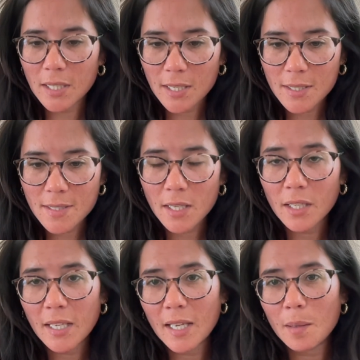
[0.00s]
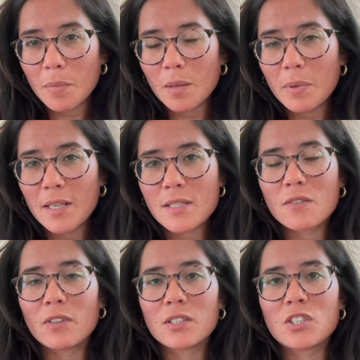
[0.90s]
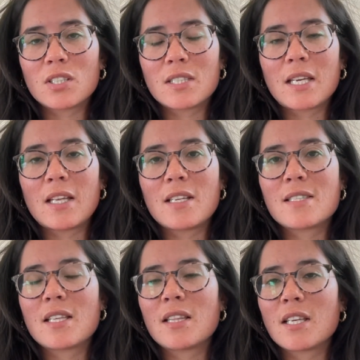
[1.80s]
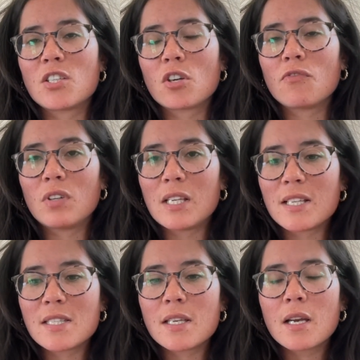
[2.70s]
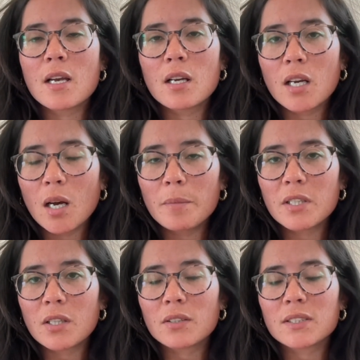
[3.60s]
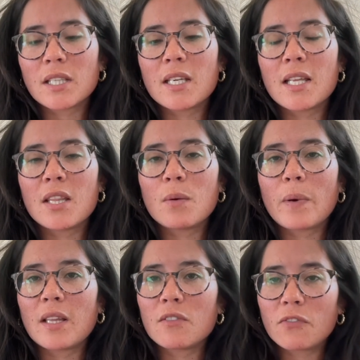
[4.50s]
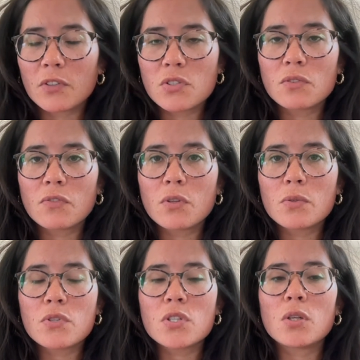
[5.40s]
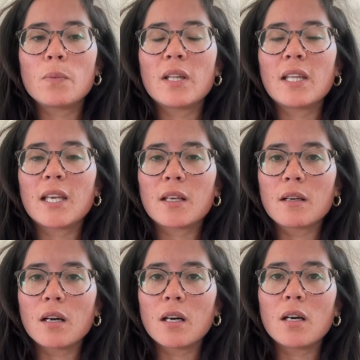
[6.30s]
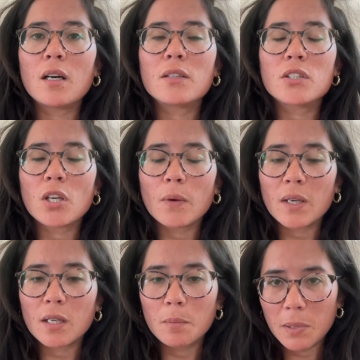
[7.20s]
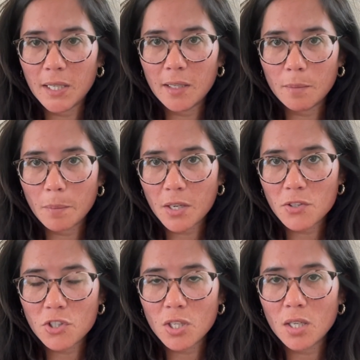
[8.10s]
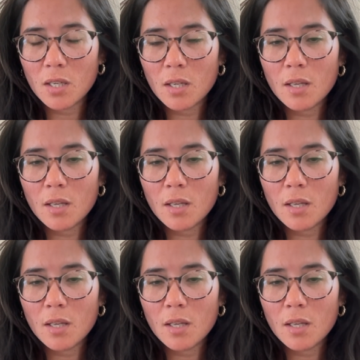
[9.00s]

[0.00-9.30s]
need sun here, but the biggest advantages here is that they don't release carbon dioxide in the way that fossil fuels do when they are undergoing complete combustion.